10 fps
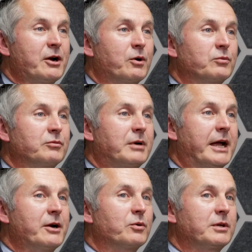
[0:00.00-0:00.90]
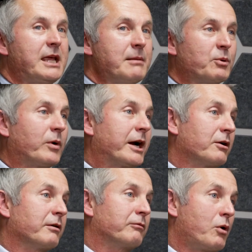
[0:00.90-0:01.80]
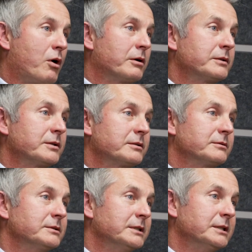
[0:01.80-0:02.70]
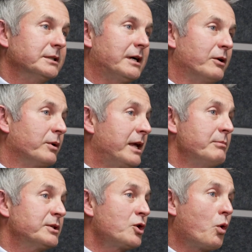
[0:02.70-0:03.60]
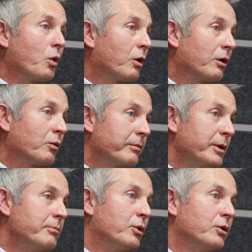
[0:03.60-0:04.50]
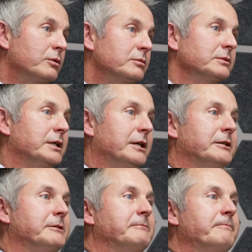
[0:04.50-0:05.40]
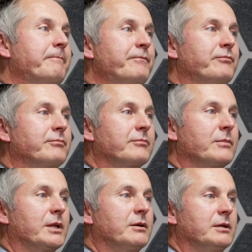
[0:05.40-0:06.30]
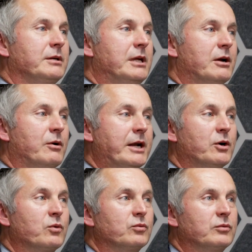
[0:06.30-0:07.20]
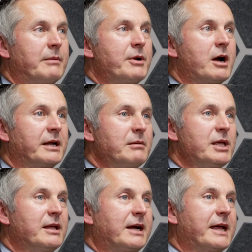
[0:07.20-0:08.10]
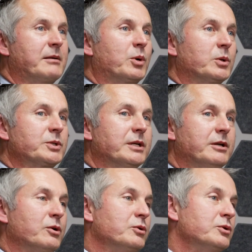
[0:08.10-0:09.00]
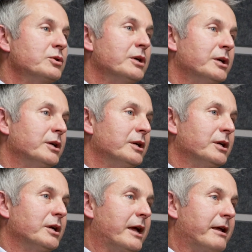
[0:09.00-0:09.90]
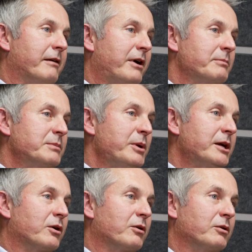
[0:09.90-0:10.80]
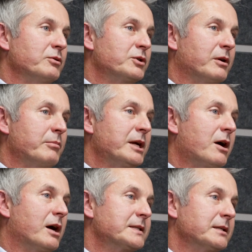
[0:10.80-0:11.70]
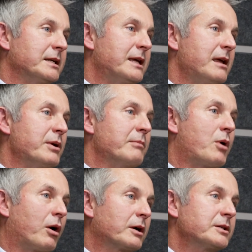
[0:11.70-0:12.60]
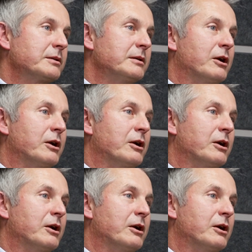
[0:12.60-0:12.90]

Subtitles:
I don't keep a record of wrongs. I don't keep score with people. I'm not going to be the kind of person who's, if I'm speaker, who's going to be constantly keeping marks.